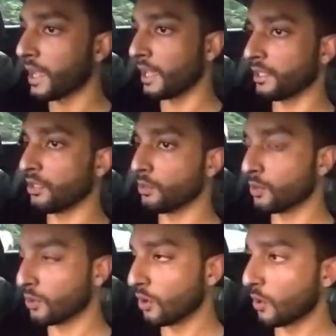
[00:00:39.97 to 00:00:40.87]
and you
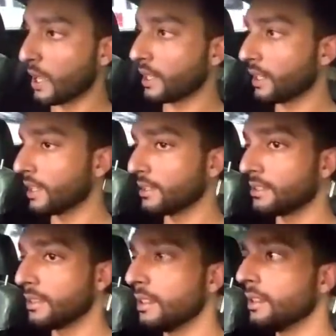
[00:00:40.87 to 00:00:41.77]
will go ahead and
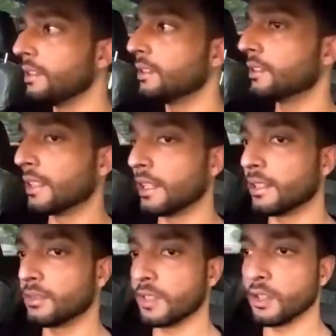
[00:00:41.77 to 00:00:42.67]
see the
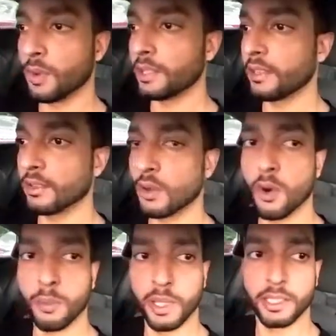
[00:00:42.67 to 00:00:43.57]
latest video right there on the
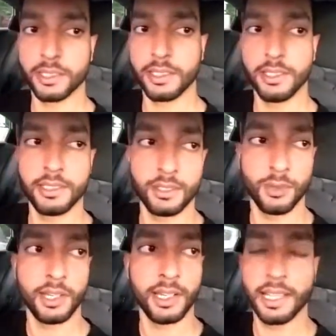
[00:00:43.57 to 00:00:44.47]
homepage. It's the
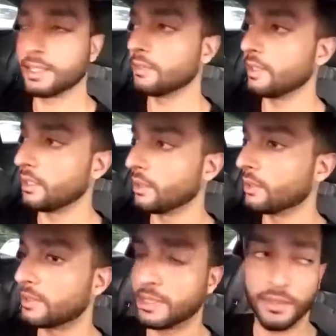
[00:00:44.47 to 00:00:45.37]
easiest way to get the
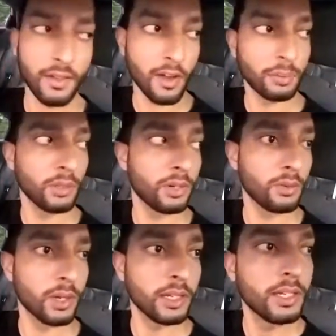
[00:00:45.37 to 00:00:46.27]
video to see if I've
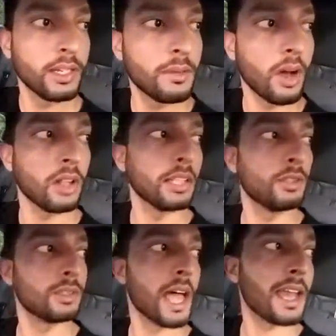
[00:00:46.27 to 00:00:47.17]
uploaded one. All I
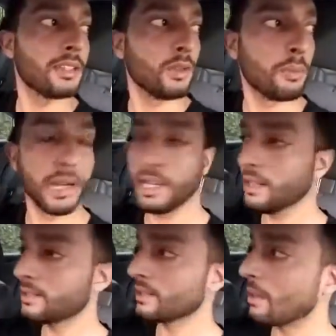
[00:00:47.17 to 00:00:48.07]
do is add it to a
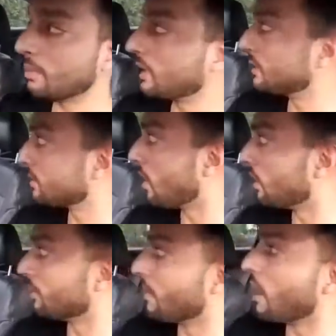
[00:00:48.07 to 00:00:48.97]
playlist, and that playlist
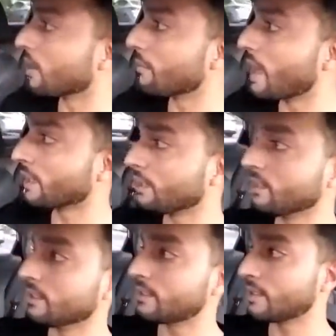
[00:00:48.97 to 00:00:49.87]
all
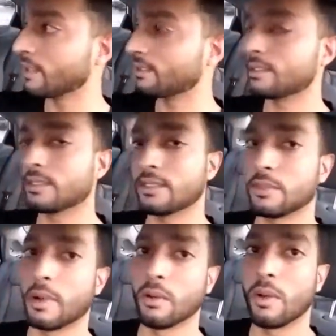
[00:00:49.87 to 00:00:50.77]
automatically is synced
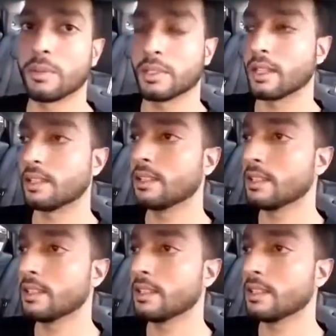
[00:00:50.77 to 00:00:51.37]
to my website.